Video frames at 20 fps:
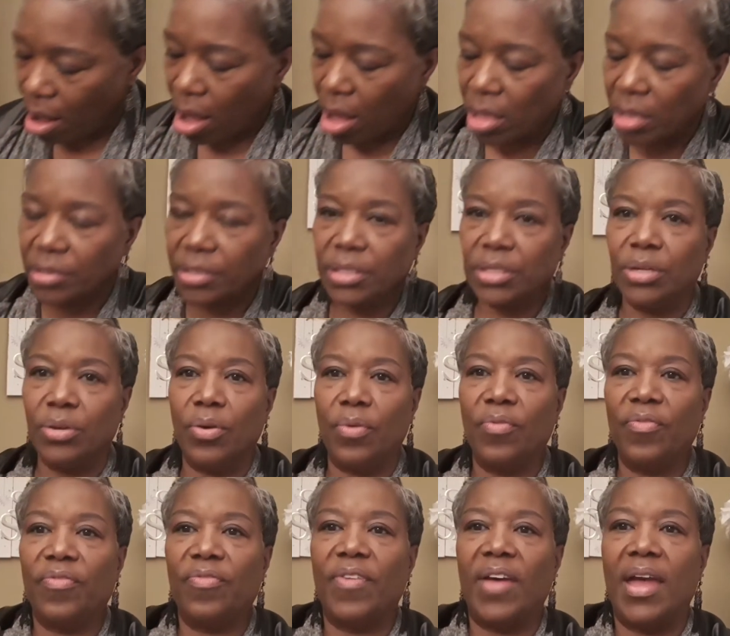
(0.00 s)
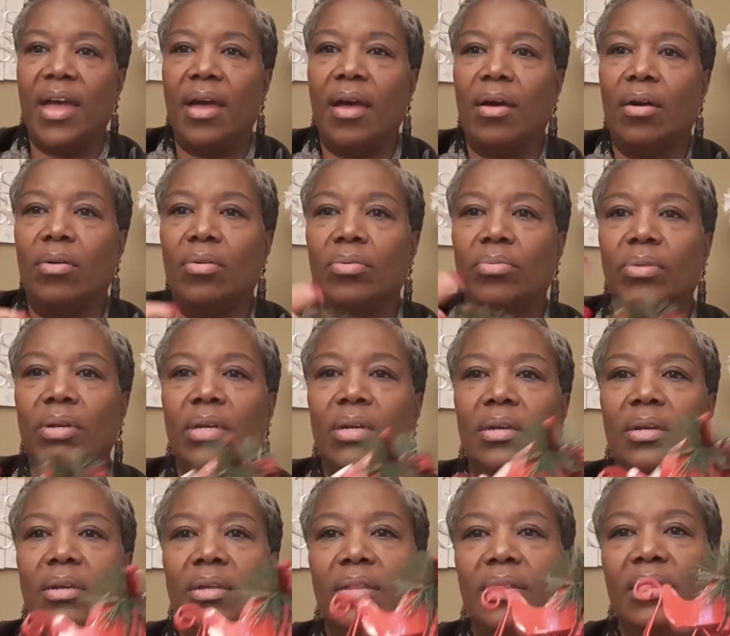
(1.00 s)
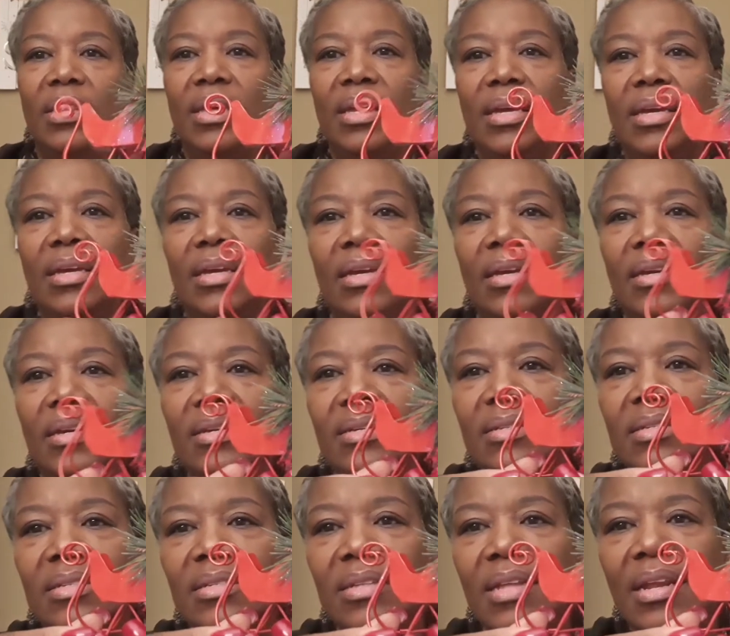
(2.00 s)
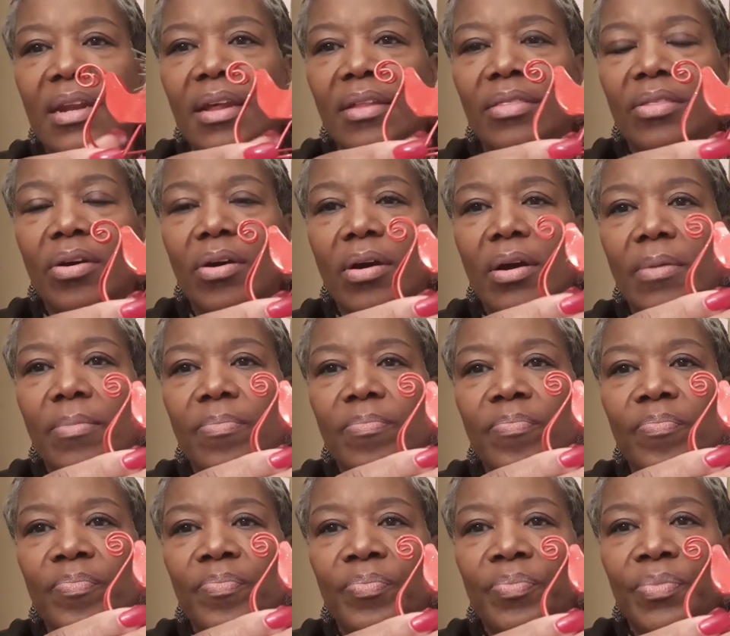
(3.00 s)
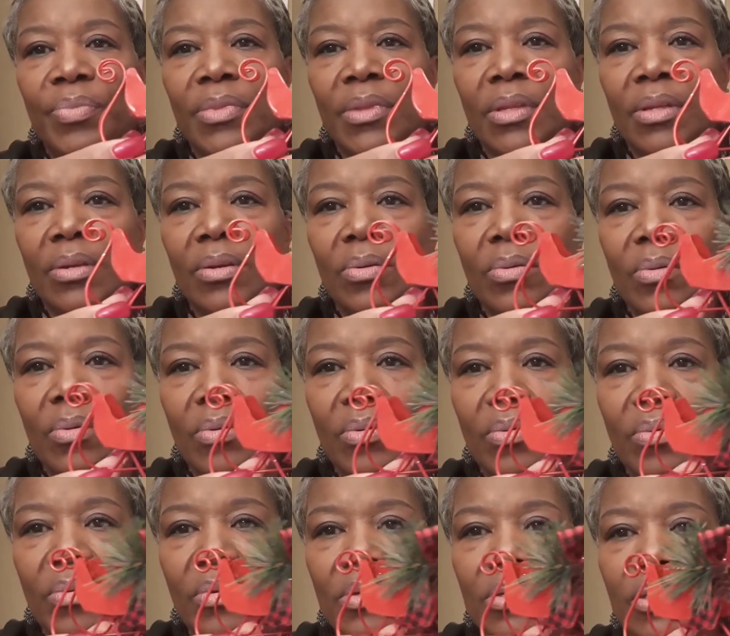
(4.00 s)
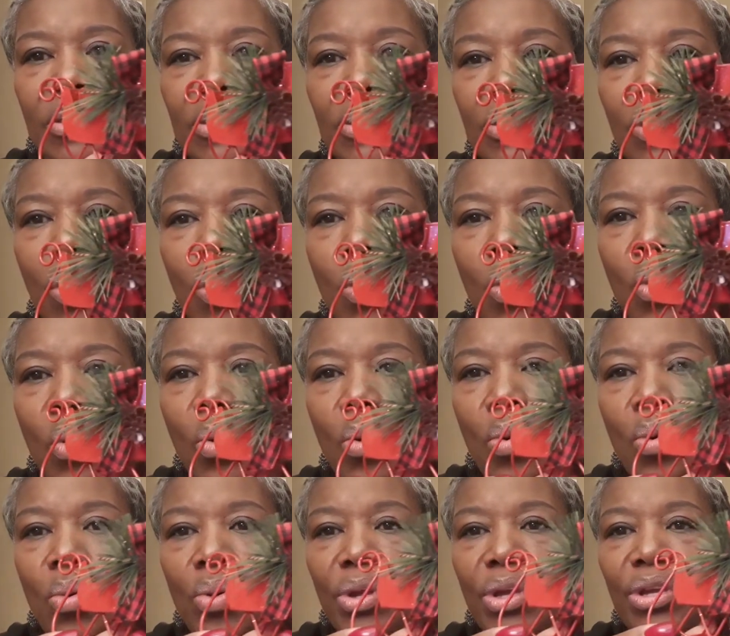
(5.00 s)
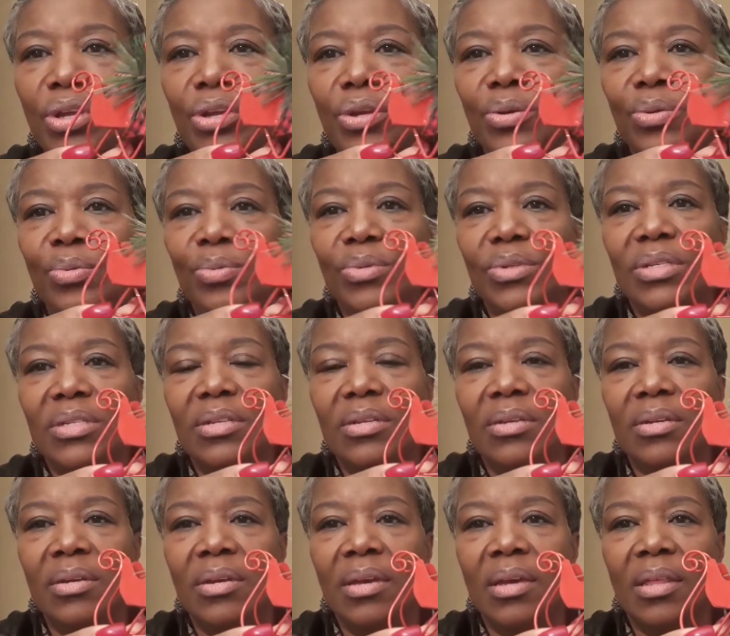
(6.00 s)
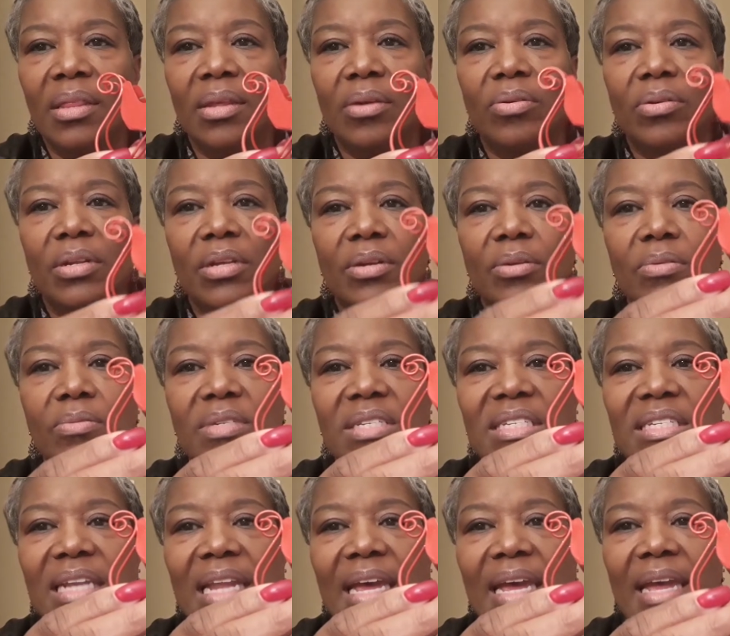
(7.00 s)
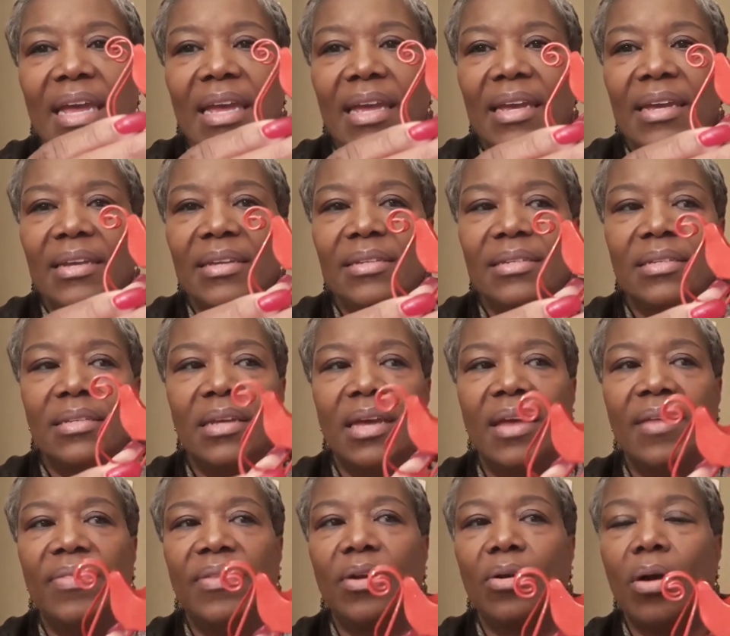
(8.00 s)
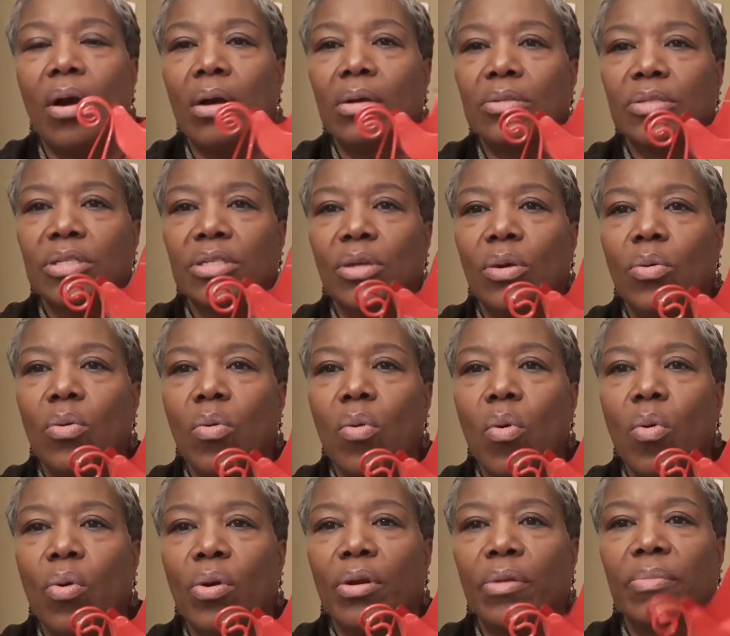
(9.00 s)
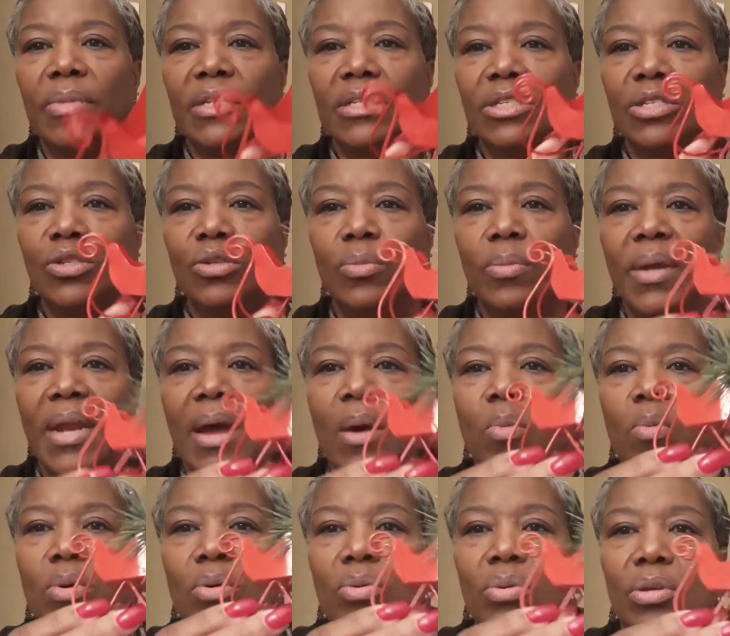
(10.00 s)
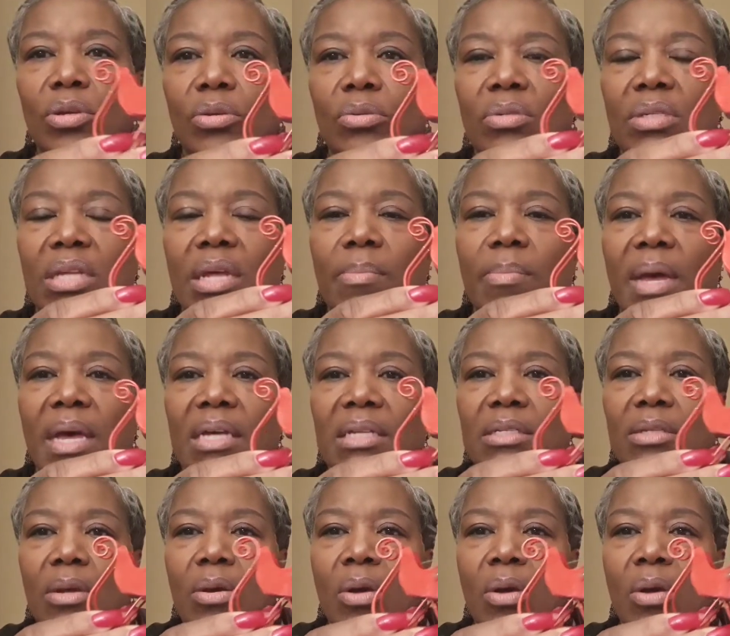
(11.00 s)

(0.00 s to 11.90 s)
also found these that I thought were so cute. They're little sleighs and they're also ornaments too, but I won't use them as